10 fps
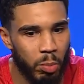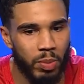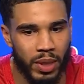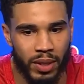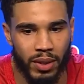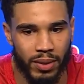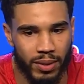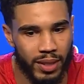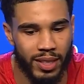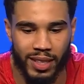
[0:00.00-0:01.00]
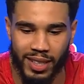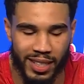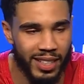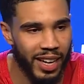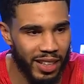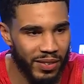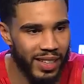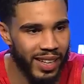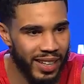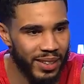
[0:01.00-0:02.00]
you know, it's a hell of a
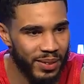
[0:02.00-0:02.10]
day.